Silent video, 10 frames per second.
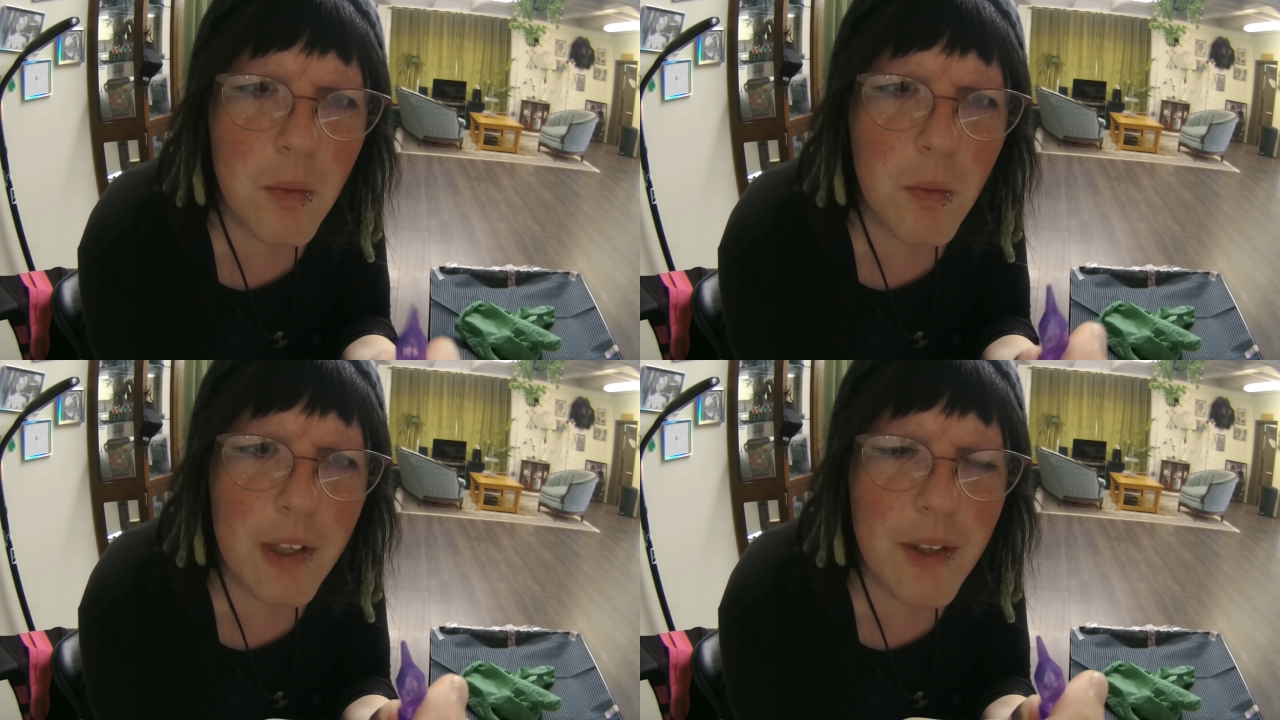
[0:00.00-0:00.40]

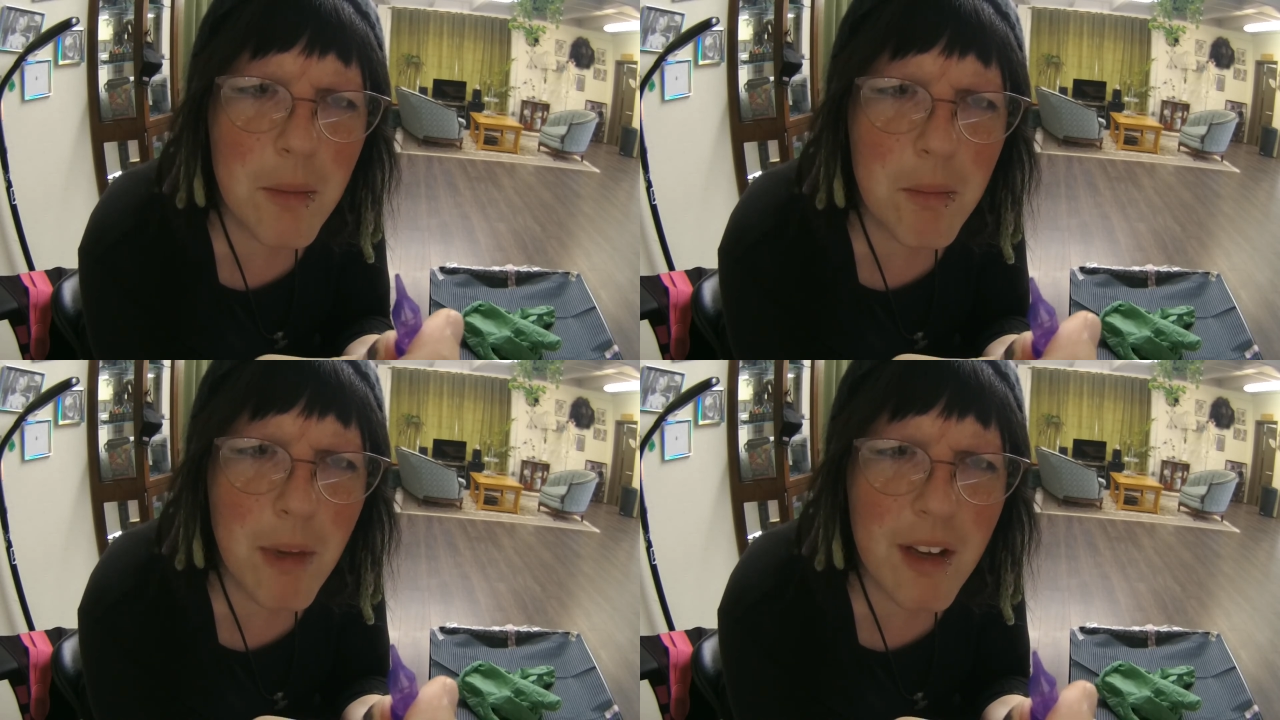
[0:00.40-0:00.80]
what they're
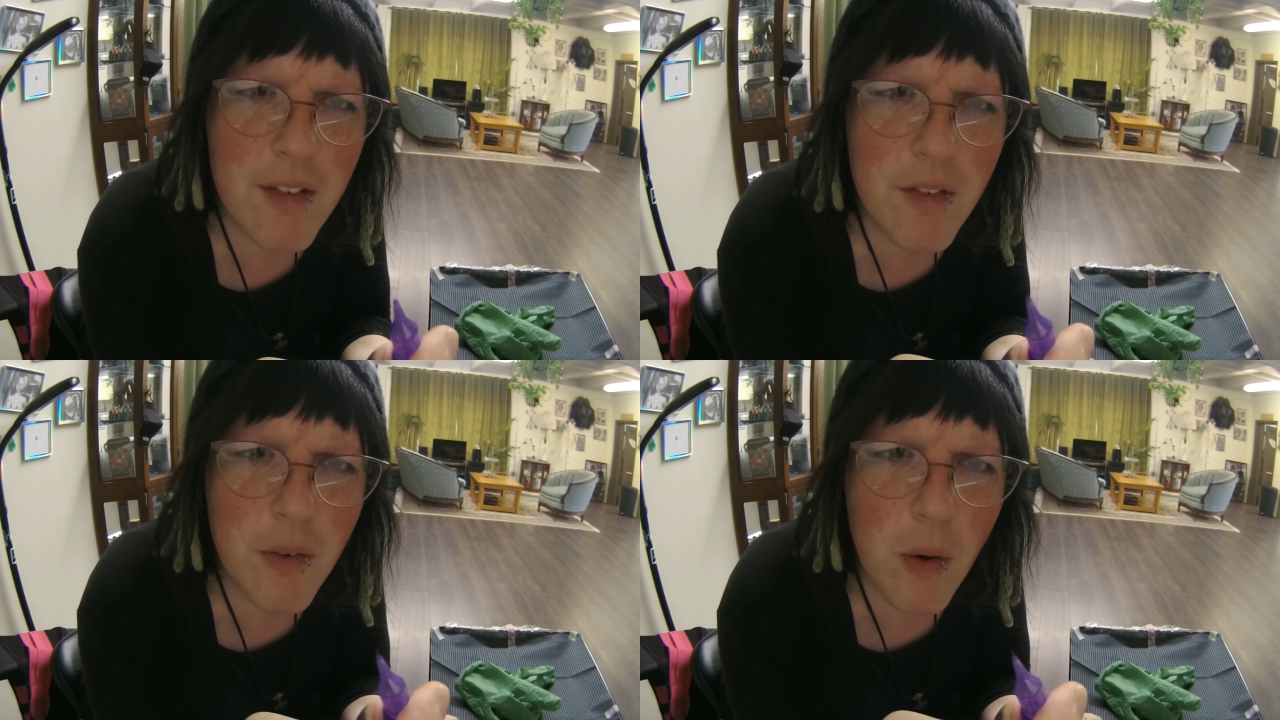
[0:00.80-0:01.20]

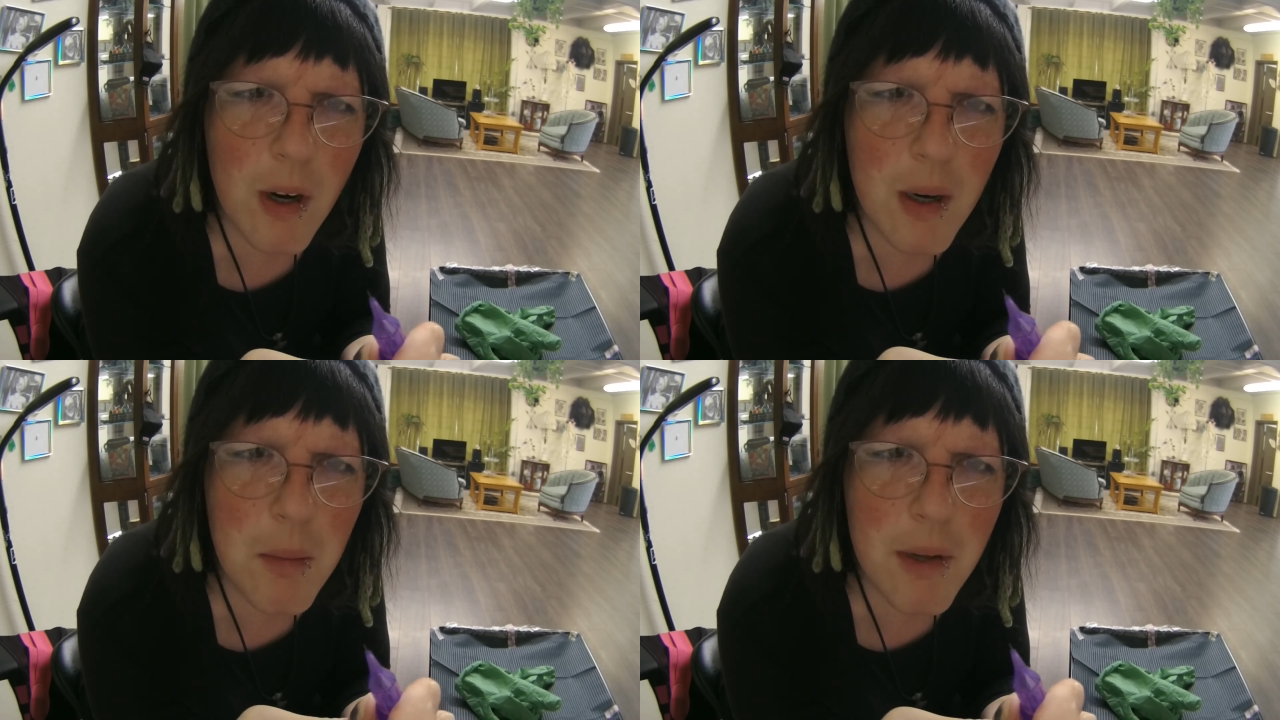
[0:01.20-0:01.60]
meant
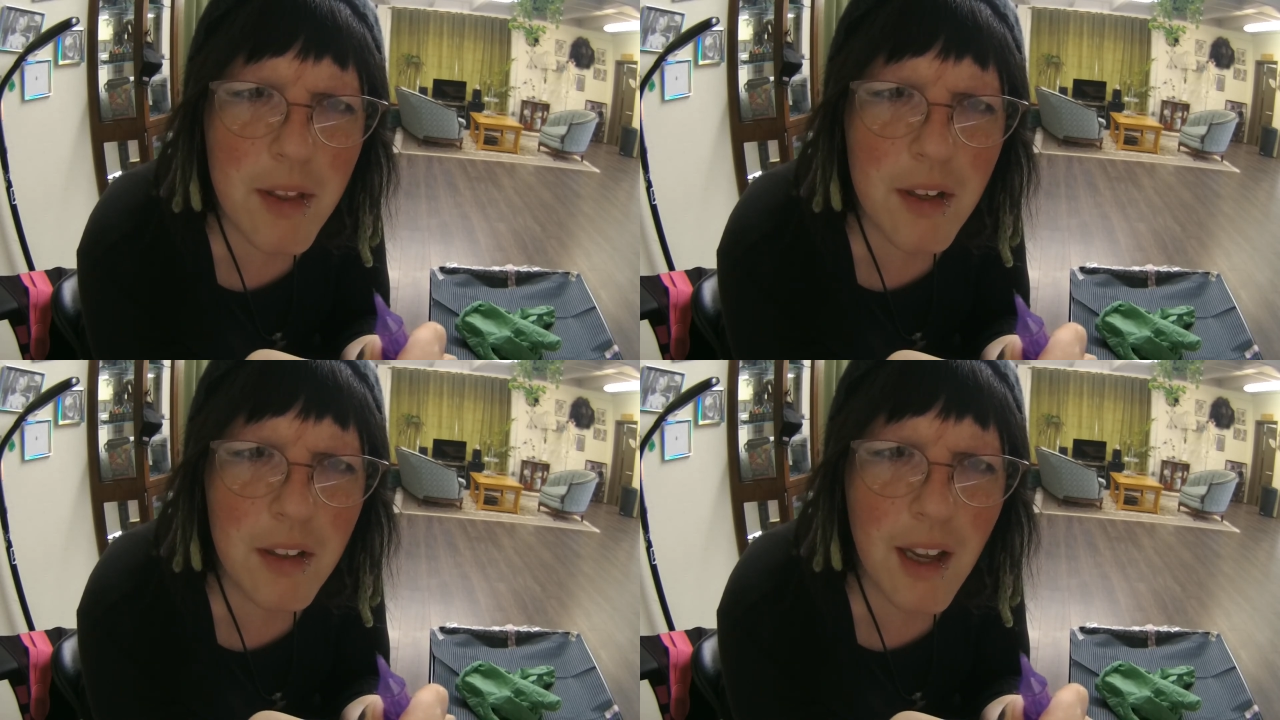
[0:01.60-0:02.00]
for, but
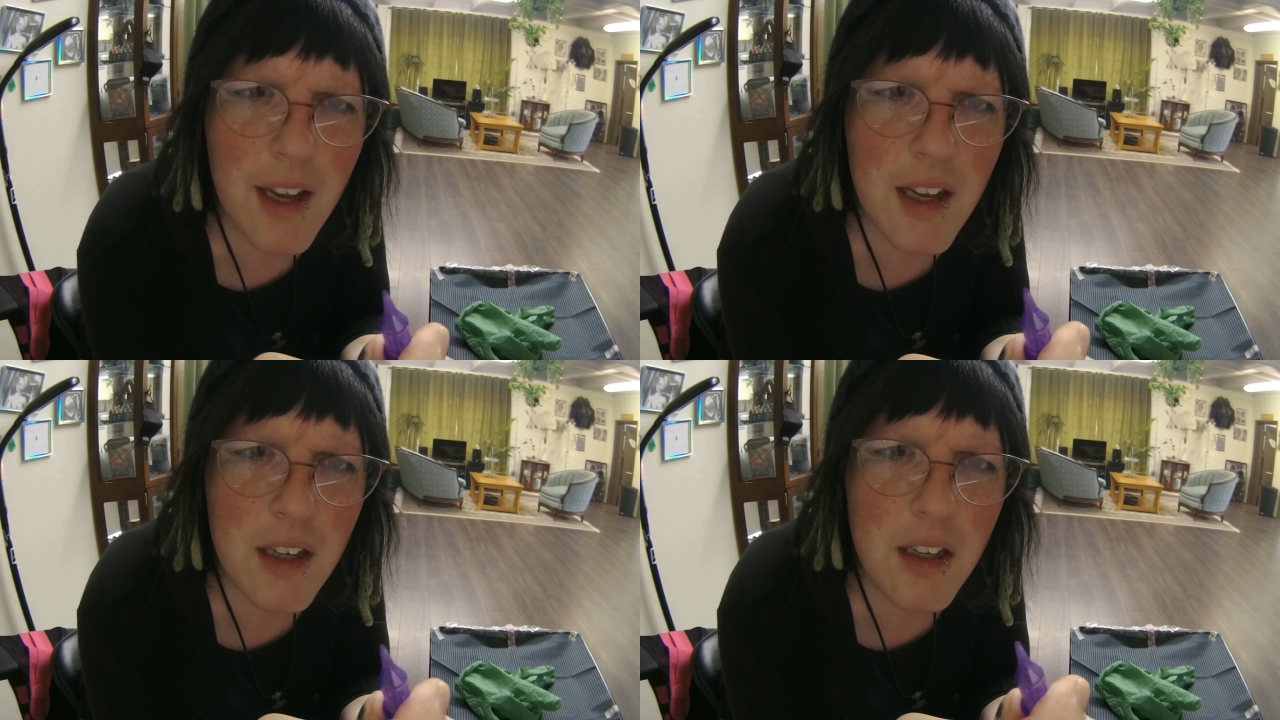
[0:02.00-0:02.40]
they're
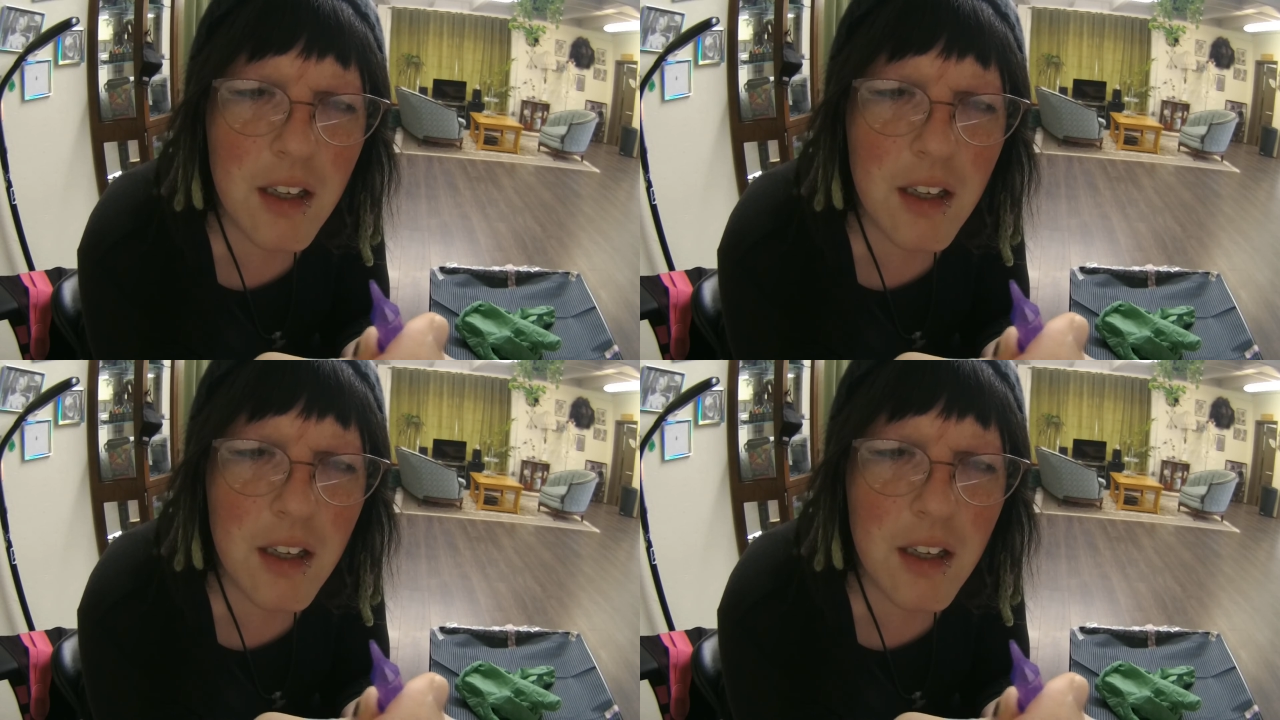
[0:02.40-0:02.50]
like,